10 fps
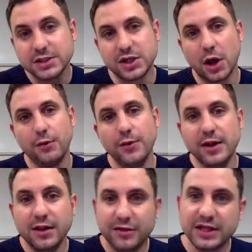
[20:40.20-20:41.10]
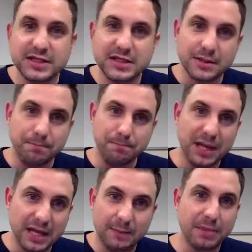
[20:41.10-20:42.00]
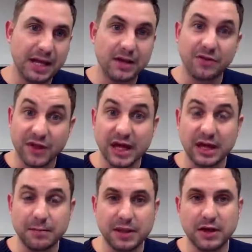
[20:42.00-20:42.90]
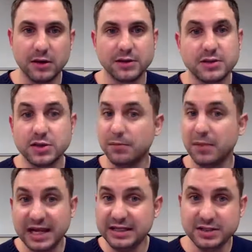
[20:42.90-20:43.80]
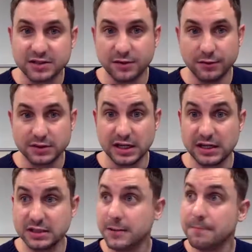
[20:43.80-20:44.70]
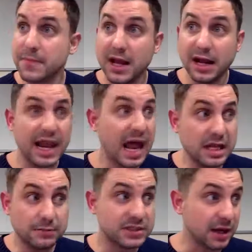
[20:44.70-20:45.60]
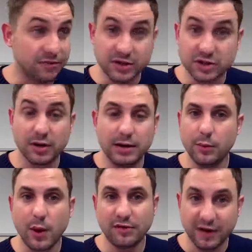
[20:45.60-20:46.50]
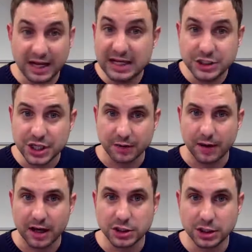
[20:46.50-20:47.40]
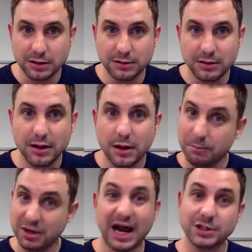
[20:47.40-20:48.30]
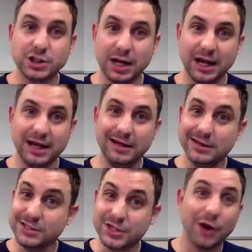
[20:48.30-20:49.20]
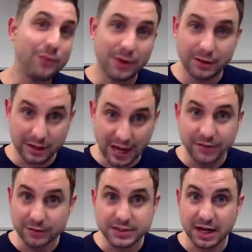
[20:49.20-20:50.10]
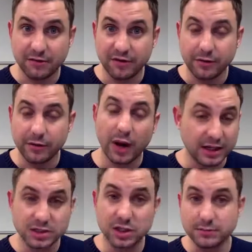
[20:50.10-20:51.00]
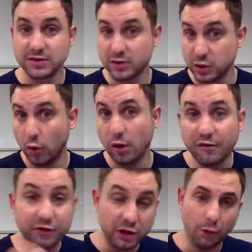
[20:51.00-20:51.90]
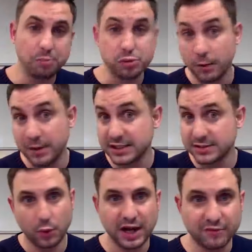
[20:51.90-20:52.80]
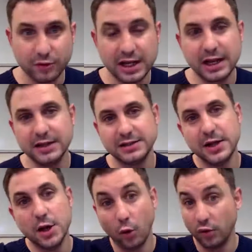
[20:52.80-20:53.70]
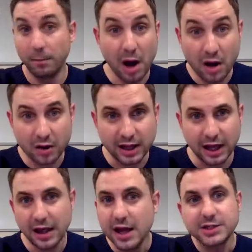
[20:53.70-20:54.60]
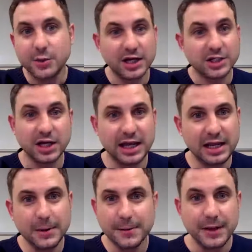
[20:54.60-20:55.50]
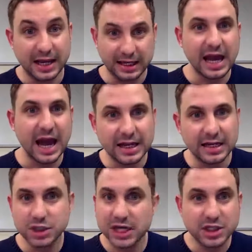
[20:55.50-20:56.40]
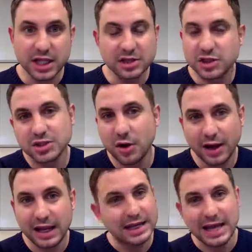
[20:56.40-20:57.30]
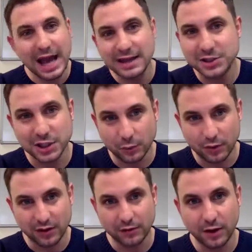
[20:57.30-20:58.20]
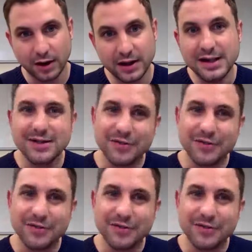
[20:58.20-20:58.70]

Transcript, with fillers: So yeah this is a big, big thing because some lead sources lend themselves extremely well for lead generation, but actually don't lend themselves very well in terms of the, your offer, your promise, whatever it is, or the market to actually engage. They're just not engaging with it, right?